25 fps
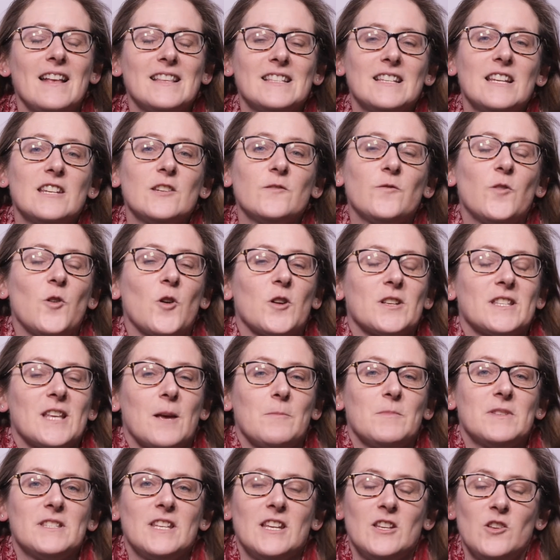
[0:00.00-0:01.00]
it's Linda Fox.
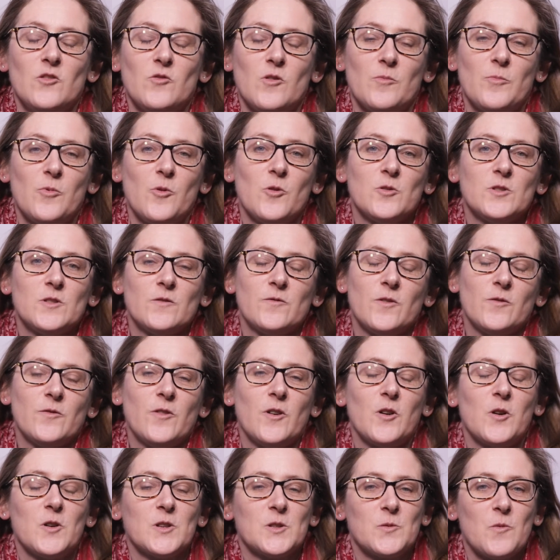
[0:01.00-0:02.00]
I'm Senior Reporter for
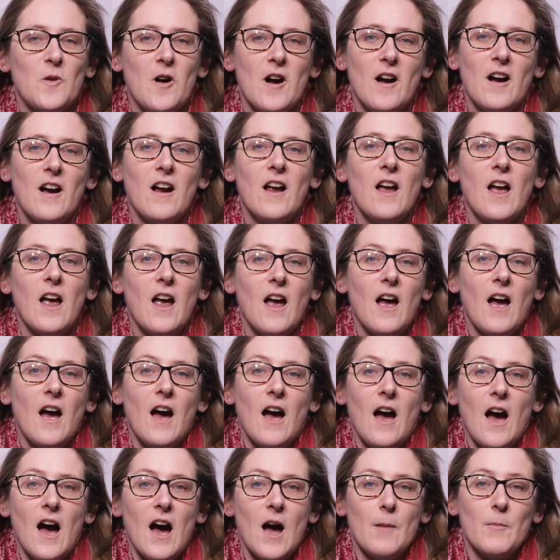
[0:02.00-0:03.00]
PhocusWire.
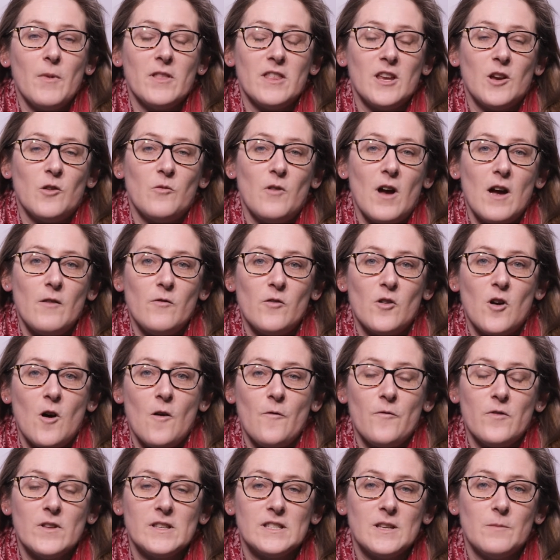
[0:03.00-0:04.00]
I'm at the Arival
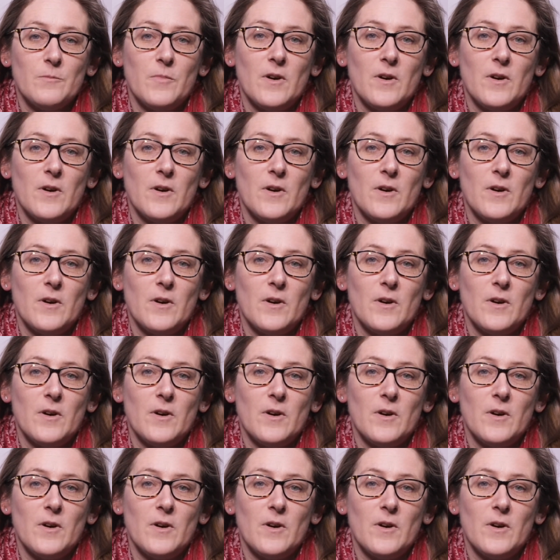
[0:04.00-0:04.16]
Conference in